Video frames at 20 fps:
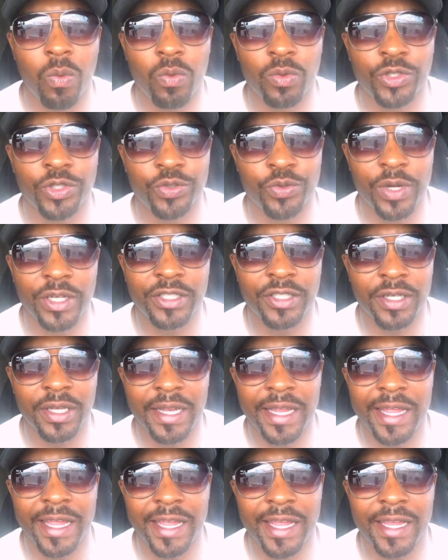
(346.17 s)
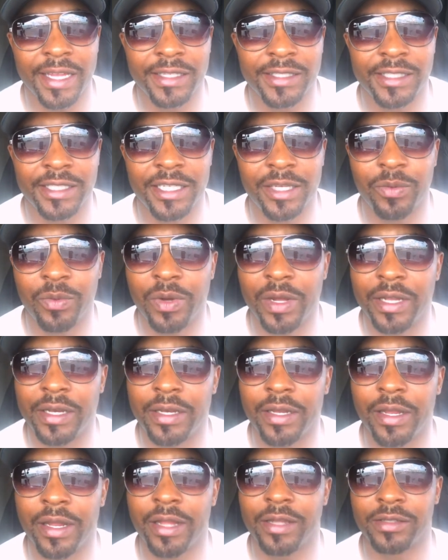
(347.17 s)
stretch your legs, see what
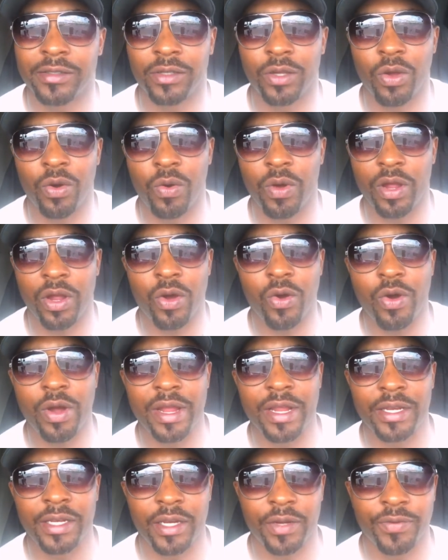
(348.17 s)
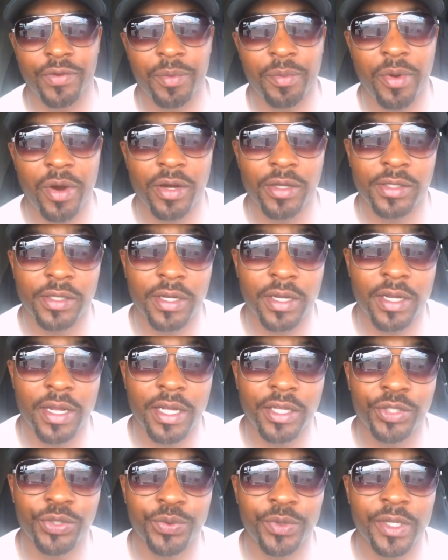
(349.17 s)
is going on in different parts of the
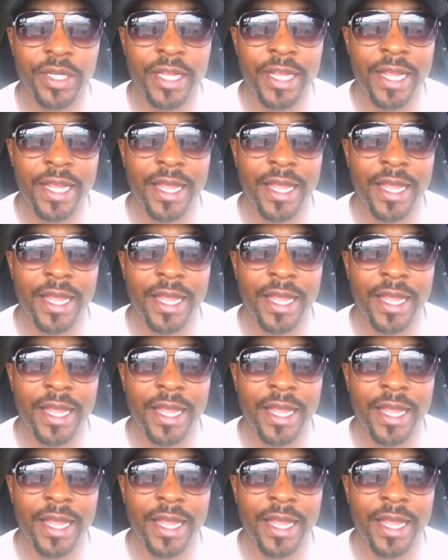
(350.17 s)
country,